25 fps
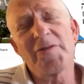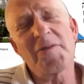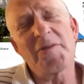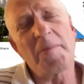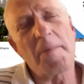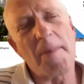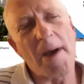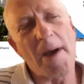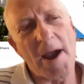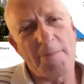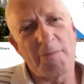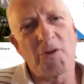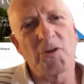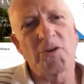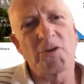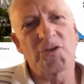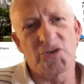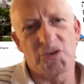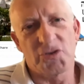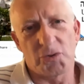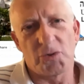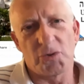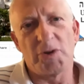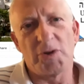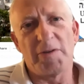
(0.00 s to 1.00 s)
I'm not
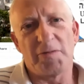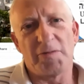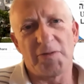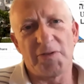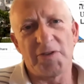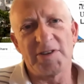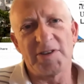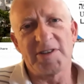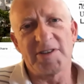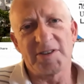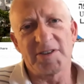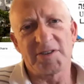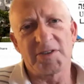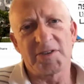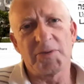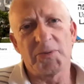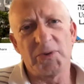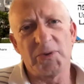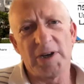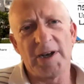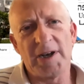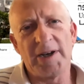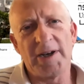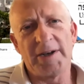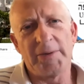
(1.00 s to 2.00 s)
sure if this is the
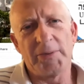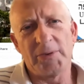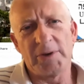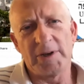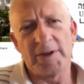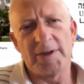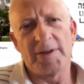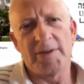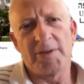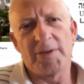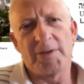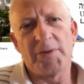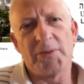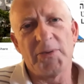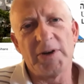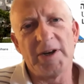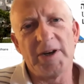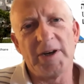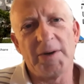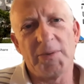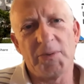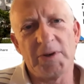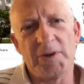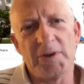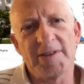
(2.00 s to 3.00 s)
real
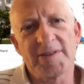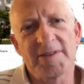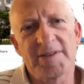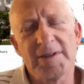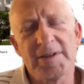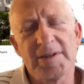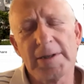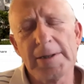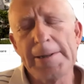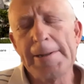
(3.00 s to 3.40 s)
reason.